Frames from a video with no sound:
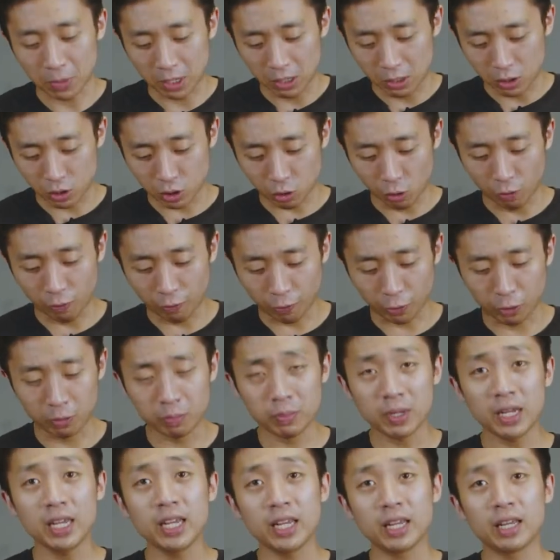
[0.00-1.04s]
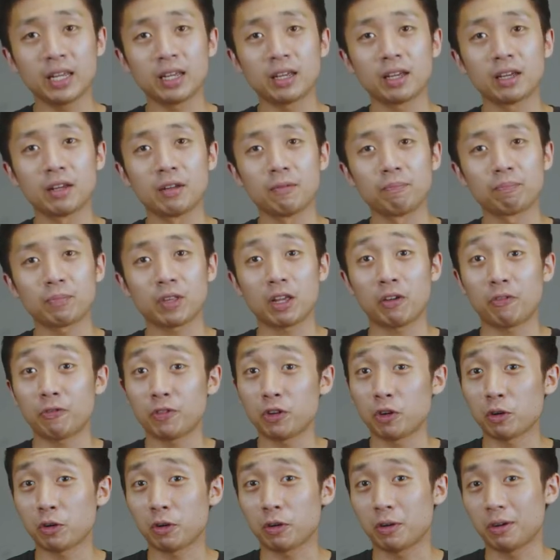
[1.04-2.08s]
So for me, if
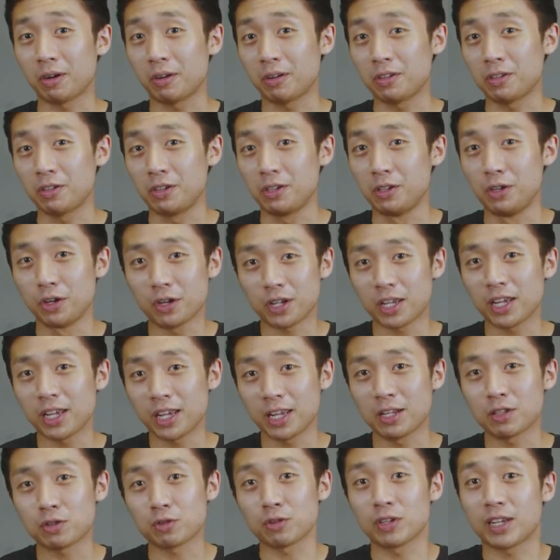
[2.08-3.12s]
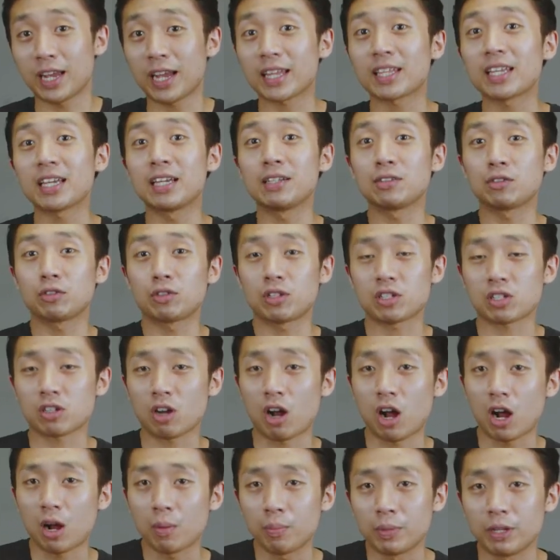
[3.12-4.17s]
you're looking into getting into this
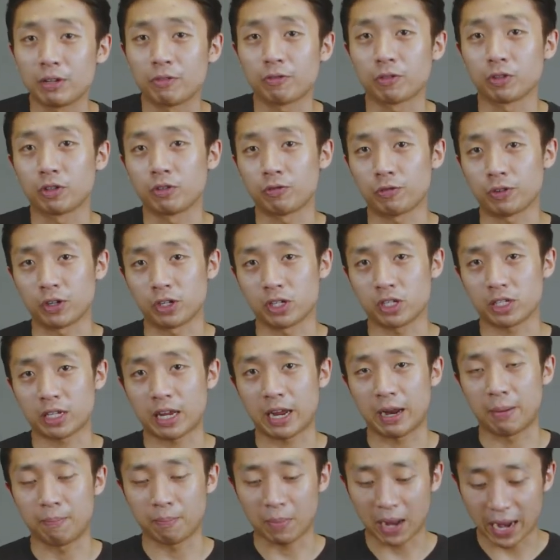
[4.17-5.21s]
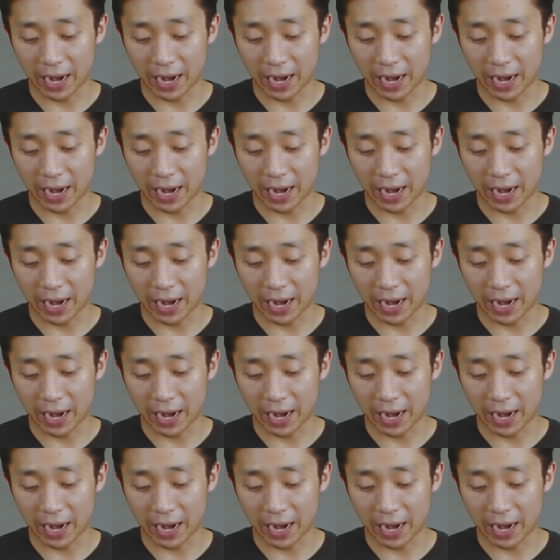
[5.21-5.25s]
hobby for the first time,